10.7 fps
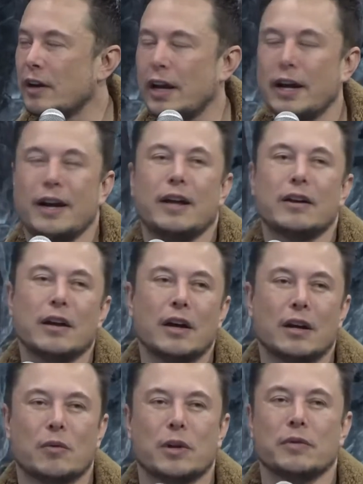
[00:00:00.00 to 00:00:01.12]
And I
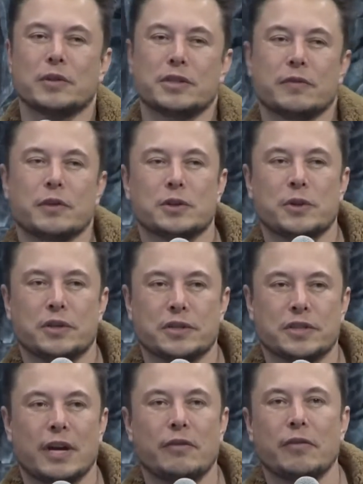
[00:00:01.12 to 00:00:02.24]
like one of the most difficult choices
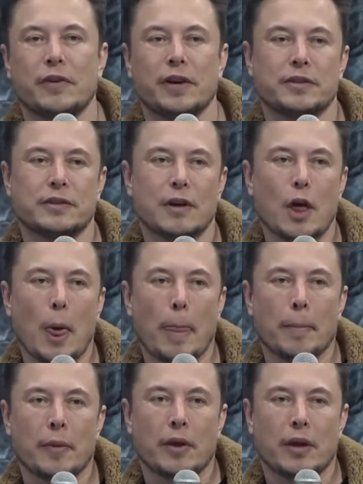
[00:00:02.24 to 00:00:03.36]
I've ever faced
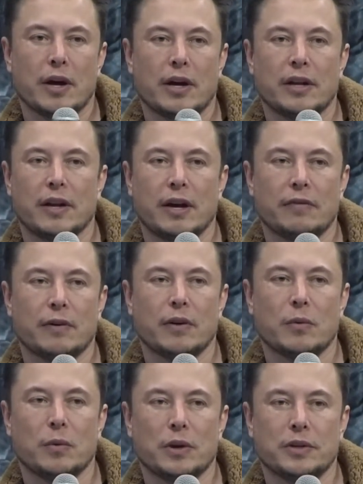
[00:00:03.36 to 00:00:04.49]
in life
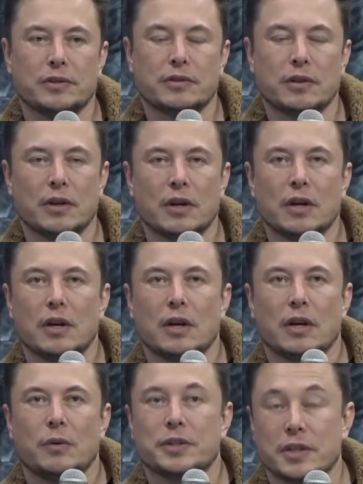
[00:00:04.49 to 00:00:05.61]
was
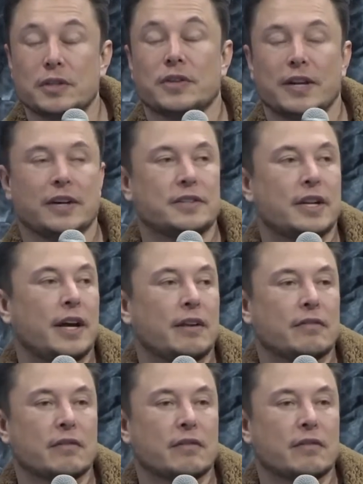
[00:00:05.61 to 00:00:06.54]
in 2008.